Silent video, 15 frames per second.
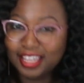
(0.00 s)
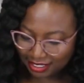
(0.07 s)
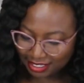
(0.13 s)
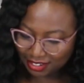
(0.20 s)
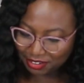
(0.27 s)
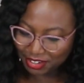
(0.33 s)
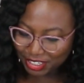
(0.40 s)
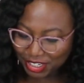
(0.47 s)

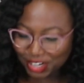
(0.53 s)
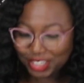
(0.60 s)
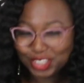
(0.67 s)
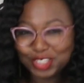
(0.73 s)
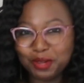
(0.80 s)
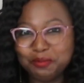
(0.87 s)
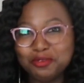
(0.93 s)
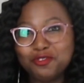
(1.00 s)
So we're going to go
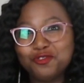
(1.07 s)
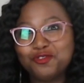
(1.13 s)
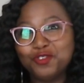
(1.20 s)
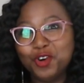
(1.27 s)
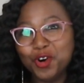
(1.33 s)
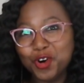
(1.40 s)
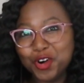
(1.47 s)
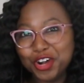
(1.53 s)
to number
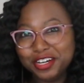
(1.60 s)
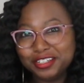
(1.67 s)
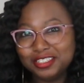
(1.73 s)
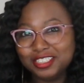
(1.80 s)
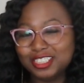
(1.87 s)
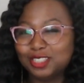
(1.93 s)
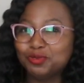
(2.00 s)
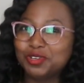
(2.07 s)
4.
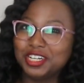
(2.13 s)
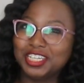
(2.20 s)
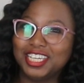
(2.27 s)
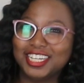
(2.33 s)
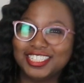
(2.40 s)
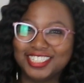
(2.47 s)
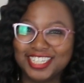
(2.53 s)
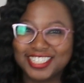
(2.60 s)
This is where it
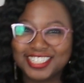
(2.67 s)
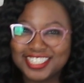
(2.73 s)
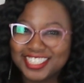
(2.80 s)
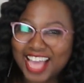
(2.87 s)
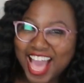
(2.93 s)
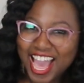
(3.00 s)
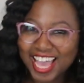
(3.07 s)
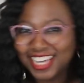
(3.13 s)
gets
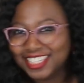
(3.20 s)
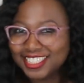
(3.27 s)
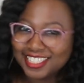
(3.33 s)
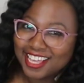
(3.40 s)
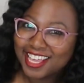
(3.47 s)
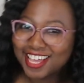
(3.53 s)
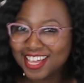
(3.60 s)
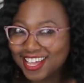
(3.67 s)

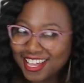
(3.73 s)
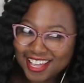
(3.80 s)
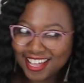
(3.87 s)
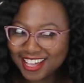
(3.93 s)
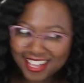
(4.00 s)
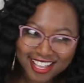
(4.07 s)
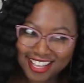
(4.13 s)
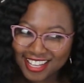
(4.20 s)

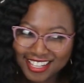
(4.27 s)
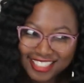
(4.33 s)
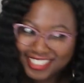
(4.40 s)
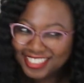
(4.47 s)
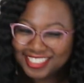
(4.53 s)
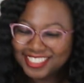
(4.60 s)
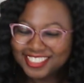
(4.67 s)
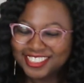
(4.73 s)
exciting.